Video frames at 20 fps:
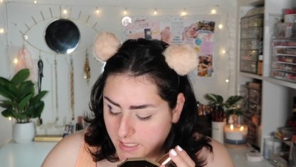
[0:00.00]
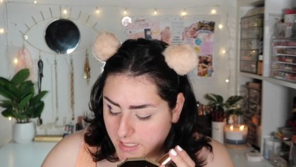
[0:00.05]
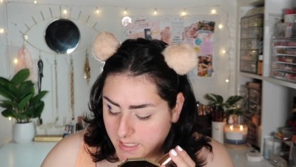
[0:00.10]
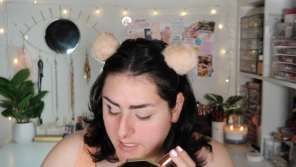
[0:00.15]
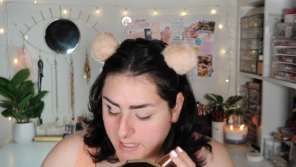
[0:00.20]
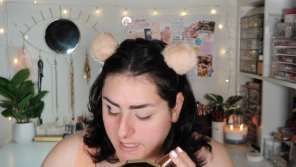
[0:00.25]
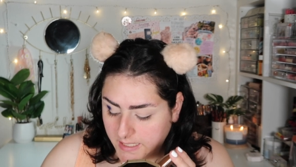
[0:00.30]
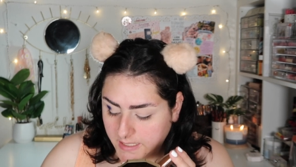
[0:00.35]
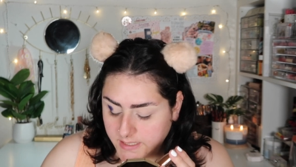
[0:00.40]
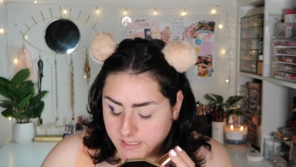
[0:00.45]

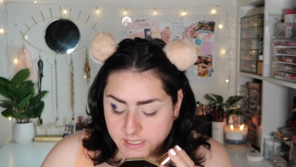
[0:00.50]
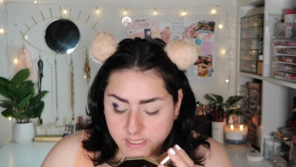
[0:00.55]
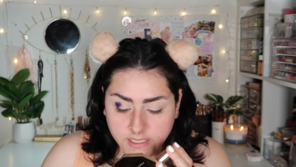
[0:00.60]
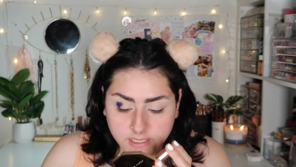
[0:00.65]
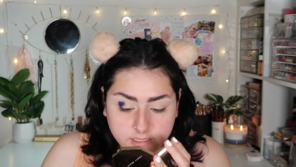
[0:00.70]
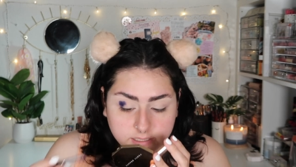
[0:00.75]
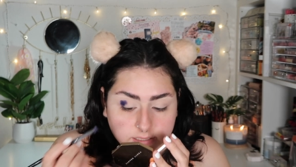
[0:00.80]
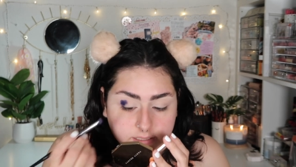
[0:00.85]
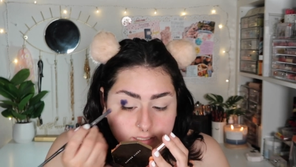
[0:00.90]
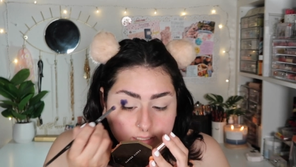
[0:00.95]

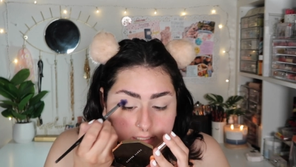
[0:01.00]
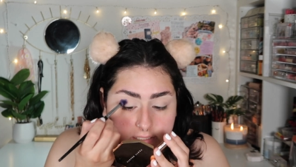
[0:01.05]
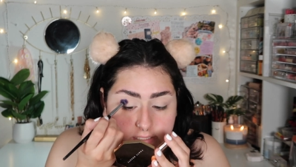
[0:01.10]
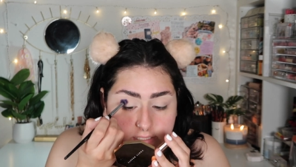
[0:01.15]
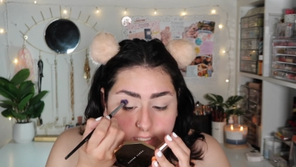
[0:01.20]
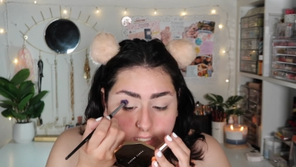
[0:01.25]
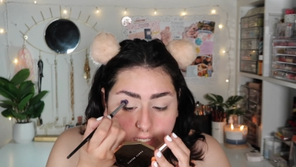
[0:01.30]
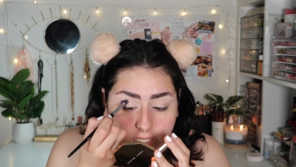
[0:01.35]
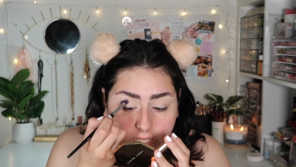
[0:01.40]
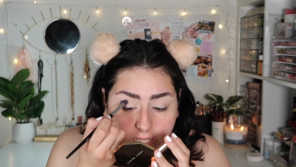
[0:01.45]

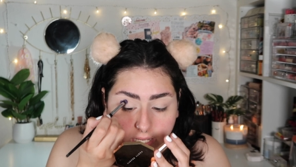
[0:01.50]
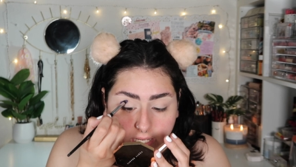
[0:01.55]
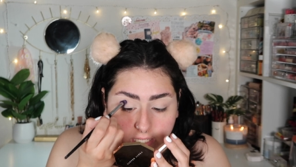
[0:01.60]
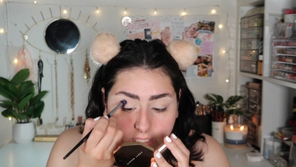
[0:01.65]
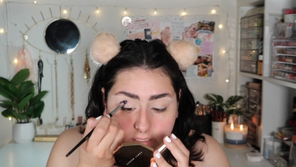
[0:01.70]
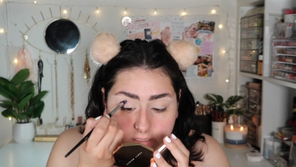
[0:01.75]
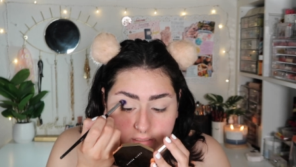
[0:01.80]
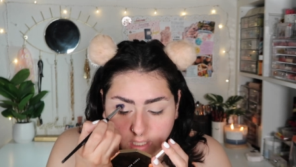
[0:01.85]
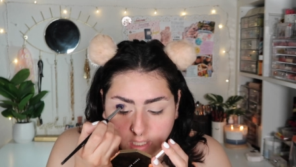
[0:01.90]
1968